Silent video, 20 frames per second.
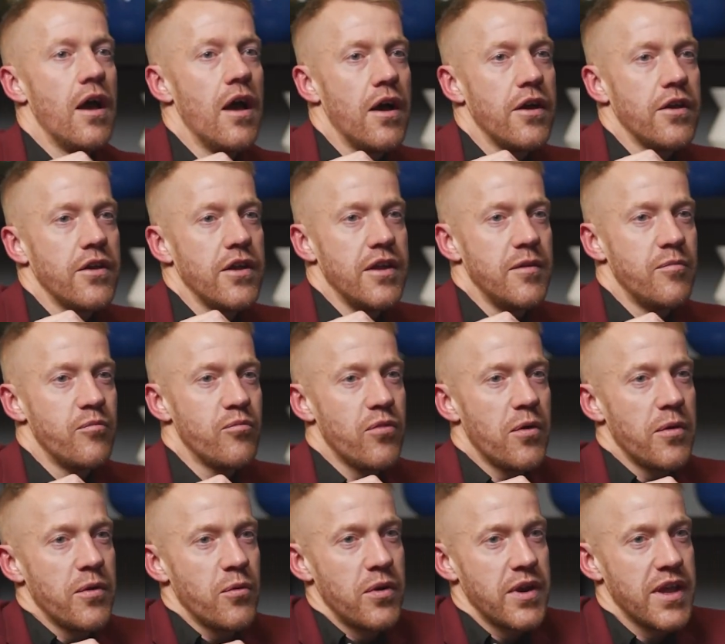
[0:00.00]
I know you
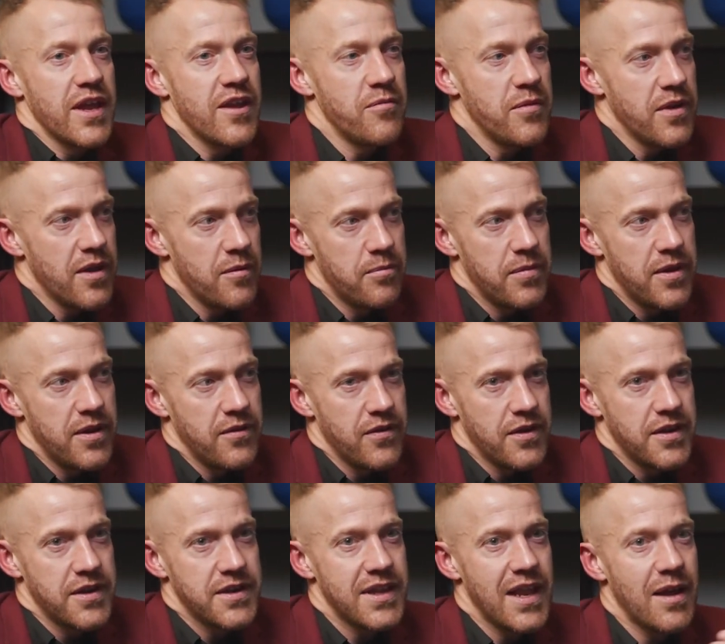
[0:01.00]
probably want to give me a bit of
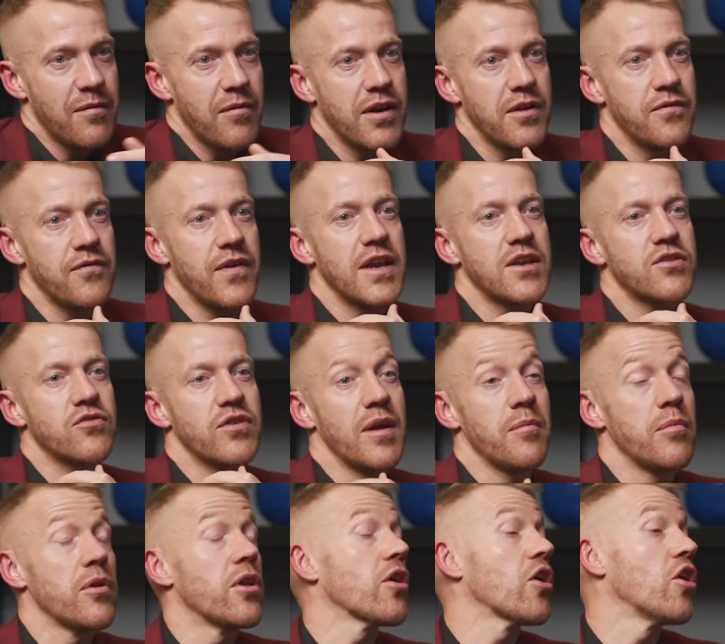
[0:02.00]
a slap around the face right now,
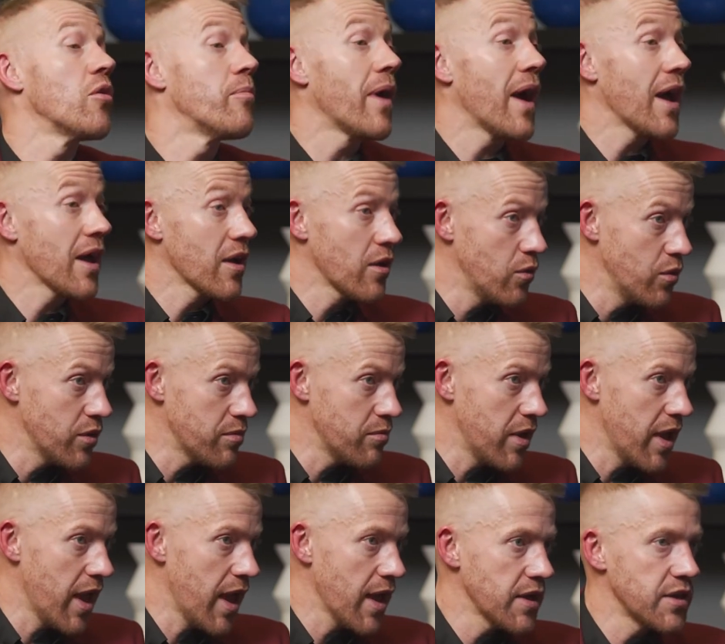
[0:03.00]
but I got back with
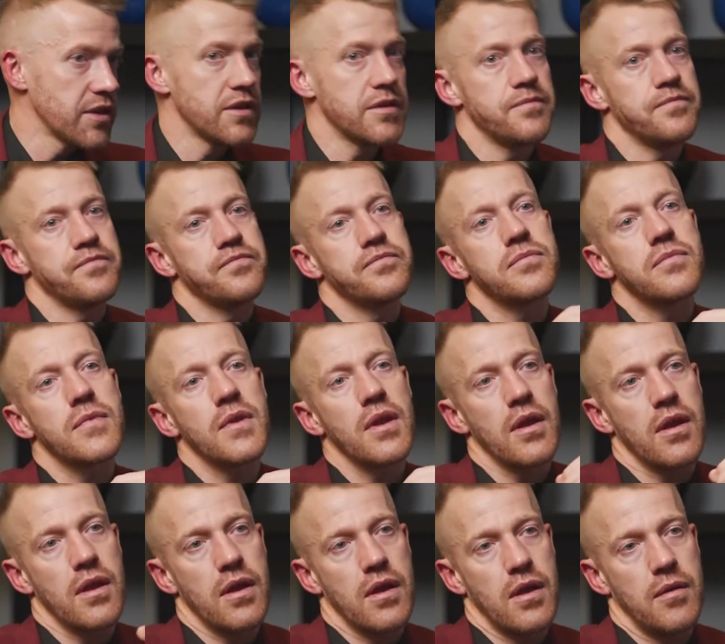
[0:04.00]
my ex
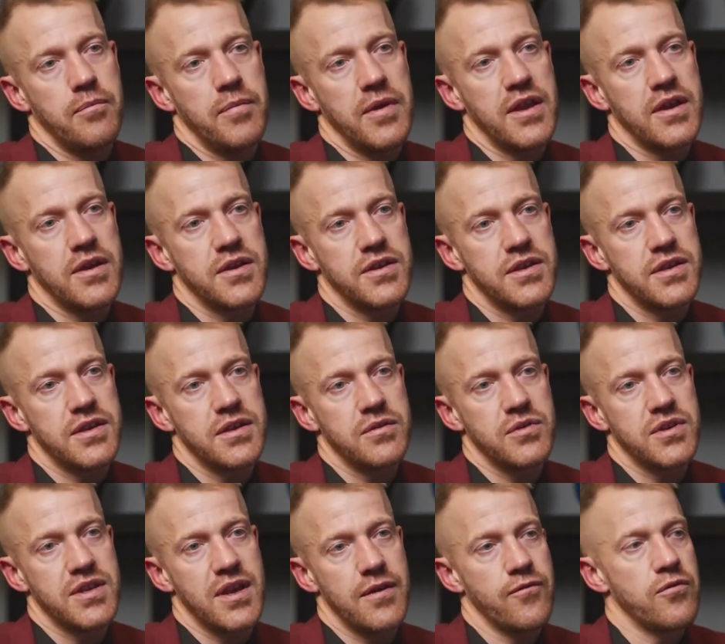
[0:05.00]
because it
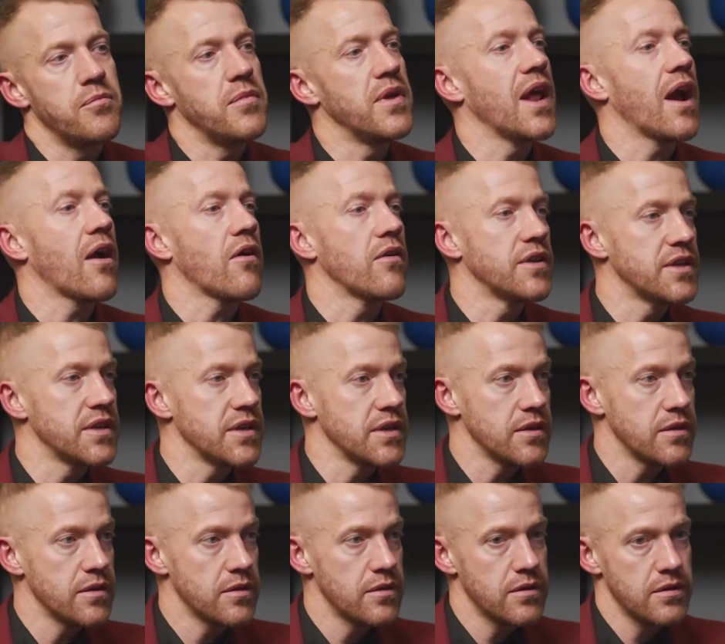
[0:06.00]
was that familiarity.
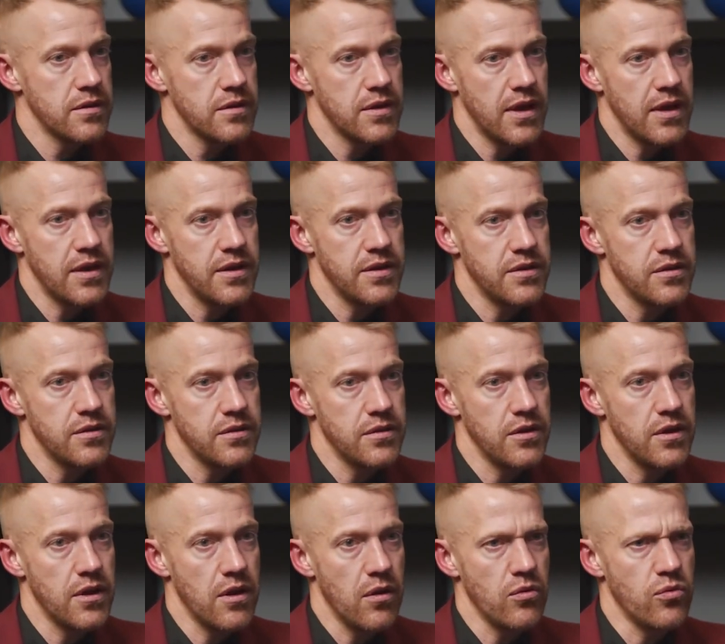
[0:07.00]
And,
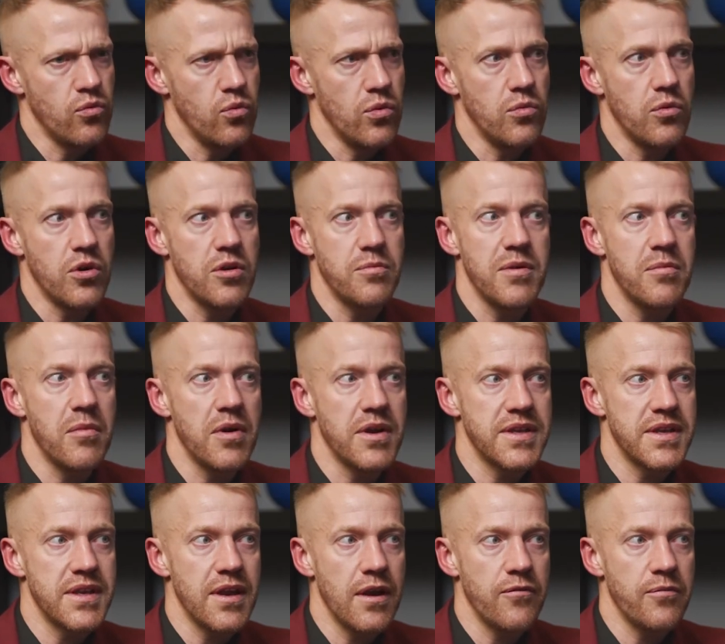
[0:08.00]
you know, I wouldn't want to be
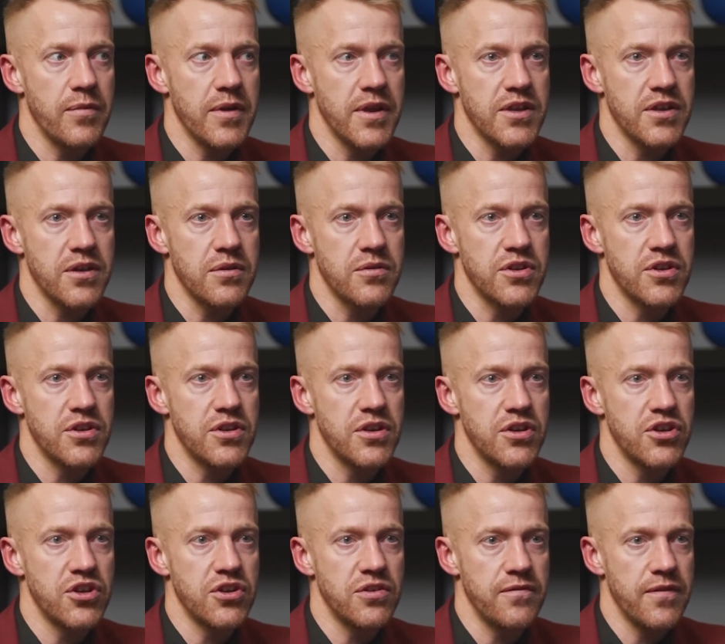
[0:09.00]
myself because I was
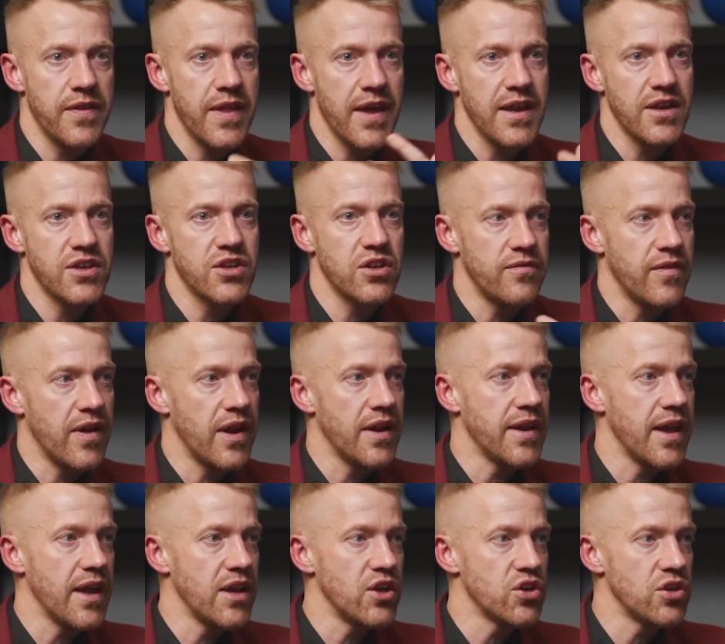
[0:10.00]
searching for that external
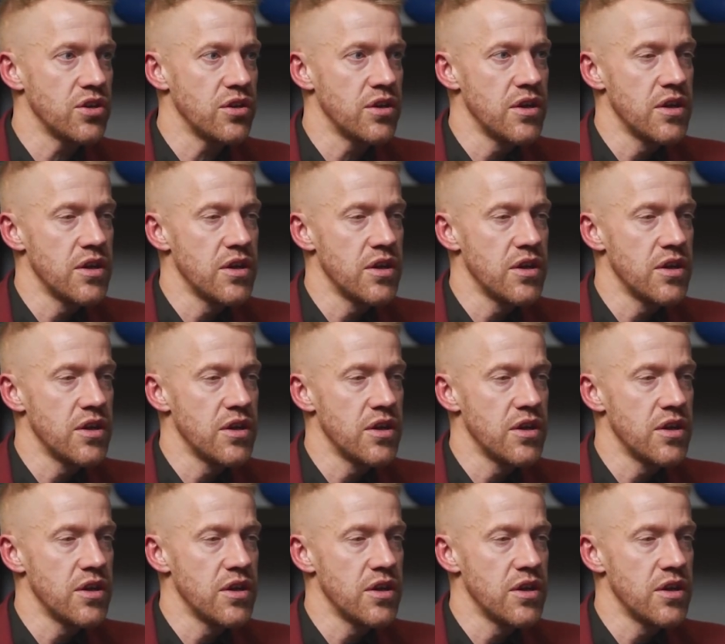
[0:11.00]
validation,